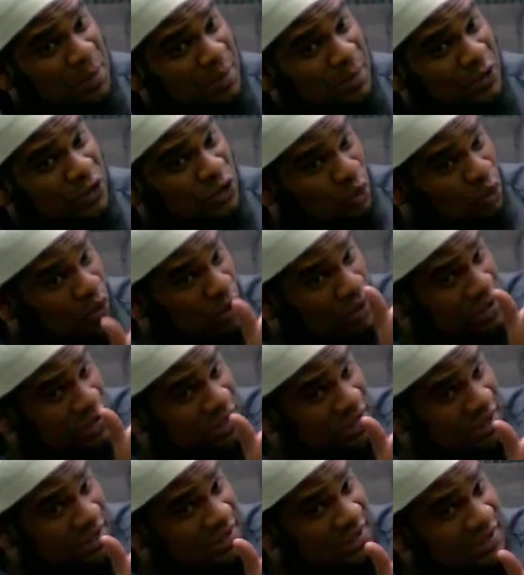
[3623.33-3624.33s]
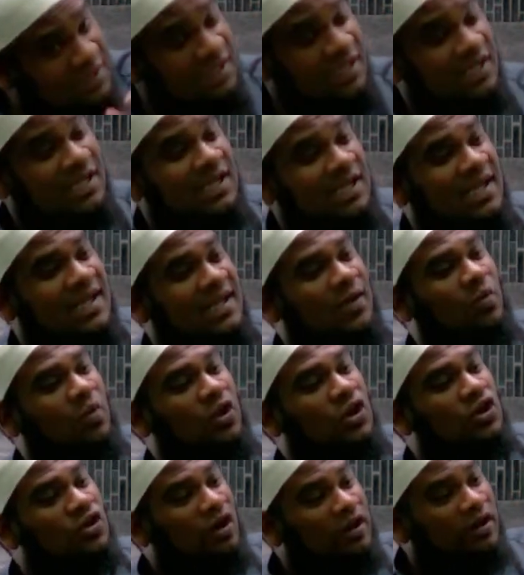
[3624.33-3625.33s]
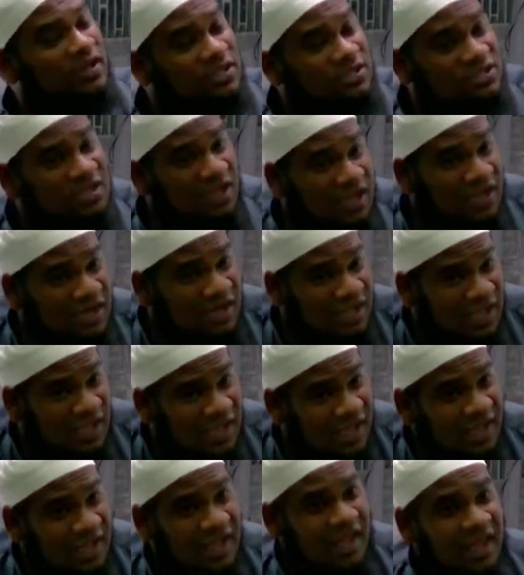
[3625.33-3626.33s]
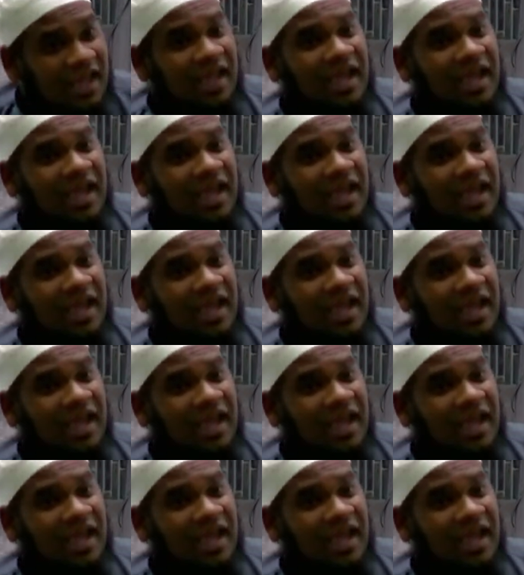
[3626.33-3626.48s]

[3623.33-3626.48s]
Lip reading: Remember two conditions. When you're on a journey